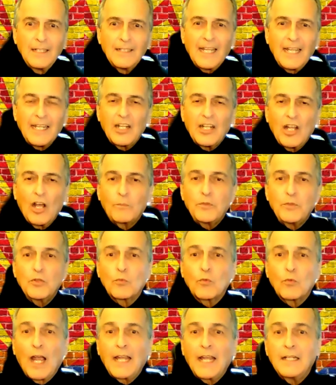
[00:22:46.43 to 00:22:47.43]
They can help you
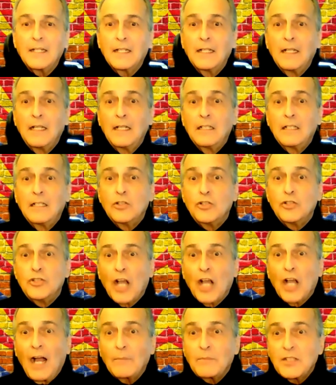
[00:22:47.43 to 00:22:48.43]
write
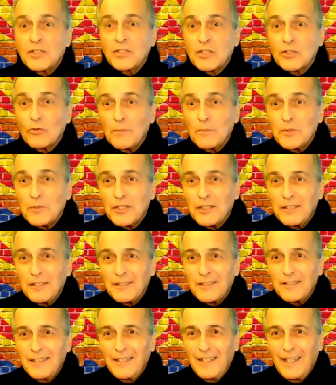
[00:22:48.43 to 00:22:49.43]
job
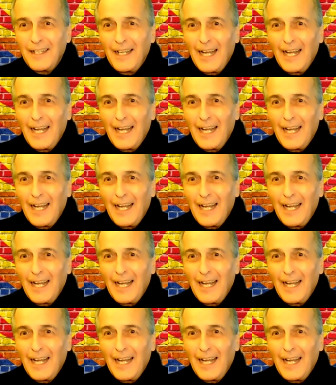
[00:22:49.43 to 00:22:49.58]
descriptions,